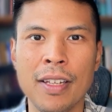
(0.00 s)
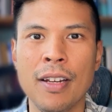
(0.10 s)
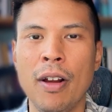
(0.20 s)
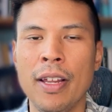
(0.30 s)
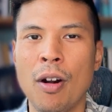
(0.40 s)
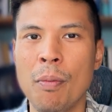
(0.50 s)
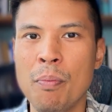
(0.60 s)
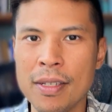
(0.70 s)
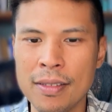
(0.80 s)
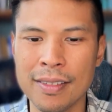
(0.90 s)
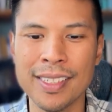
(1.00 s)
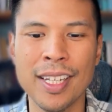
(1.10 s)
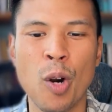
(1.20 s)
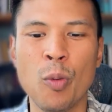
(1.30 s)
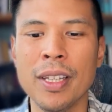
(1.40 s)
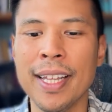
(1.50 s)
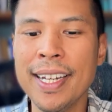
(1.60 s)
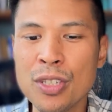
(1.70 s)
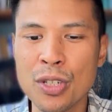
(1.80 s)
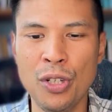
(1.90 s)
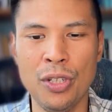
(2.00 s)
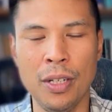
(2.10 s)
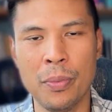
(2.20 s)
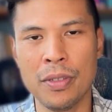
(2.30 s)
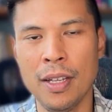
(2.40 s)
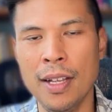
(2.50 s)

in our business, in our relationships.